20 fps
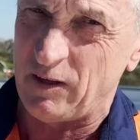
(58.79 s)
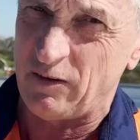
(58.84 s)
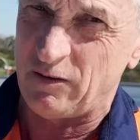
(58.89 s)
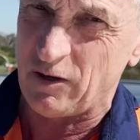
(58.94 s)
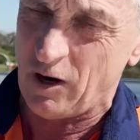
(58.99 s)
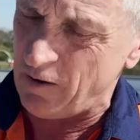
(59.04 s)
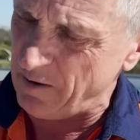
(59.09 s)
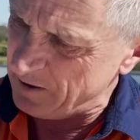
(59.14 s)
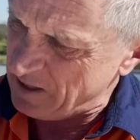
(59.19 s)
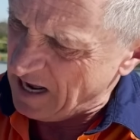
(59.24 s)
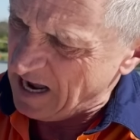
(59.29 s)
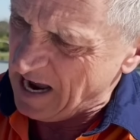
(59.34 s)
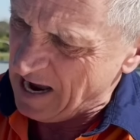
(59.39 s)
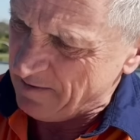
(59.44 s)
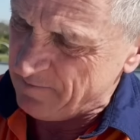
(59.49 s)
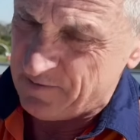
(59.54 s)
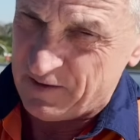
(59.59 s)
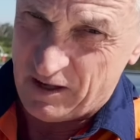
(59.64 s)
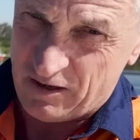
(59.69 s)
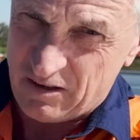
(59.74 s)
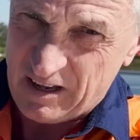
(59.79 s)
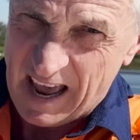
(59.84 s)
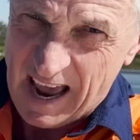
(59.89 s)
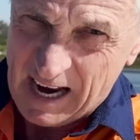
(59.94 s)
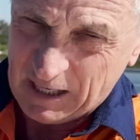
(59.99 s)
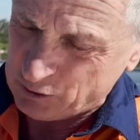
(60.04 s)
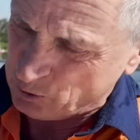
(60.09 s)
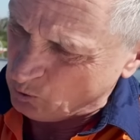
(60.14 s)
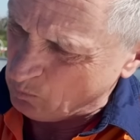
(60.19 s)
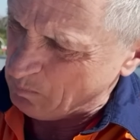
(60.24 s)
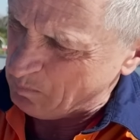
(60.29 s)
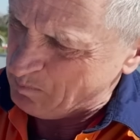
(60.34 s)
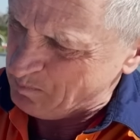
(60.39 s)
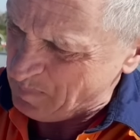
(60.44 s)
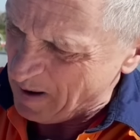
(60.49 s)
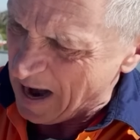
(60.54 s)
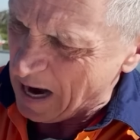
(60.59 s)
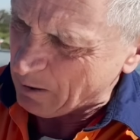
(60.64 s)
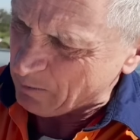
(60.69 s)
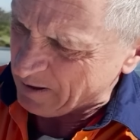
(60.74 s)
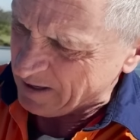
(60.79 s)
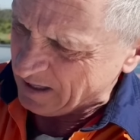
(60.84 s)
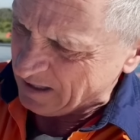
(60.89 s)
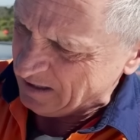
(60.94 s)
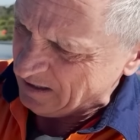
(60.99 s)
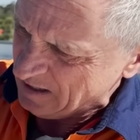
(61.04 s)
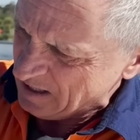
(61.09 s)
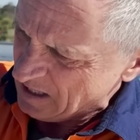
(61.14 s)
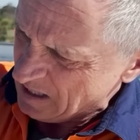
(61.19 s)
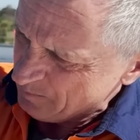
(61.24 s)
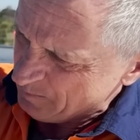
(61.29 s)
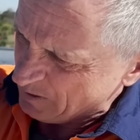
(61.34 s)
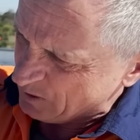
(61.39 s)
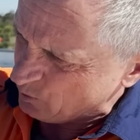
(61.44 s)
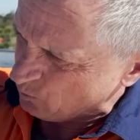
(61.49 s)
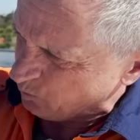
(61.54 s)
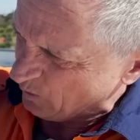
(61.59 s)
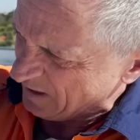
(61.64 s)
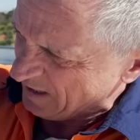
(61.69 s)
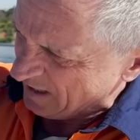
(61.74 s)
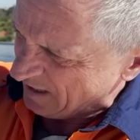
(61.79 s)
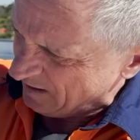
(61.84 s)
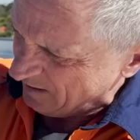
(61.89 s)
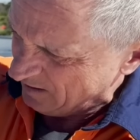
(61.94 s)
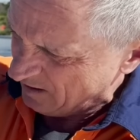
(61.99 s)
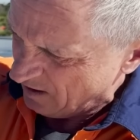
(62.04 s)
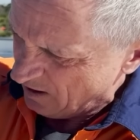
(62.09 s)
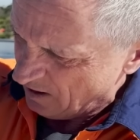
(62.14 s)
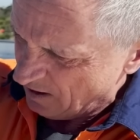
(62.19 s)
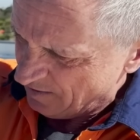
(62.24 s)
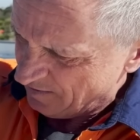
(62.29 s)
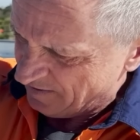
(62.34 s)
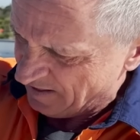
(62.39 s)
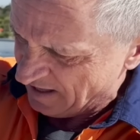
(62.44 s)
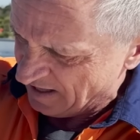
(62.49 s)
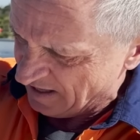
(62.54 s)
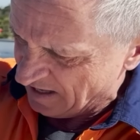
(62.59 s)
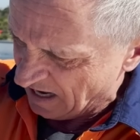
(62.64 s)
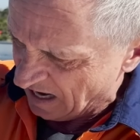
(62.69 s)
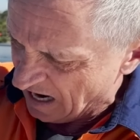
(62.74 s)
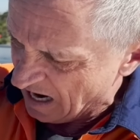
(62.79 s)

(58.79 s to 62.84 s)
sorry to have this actual barrier between the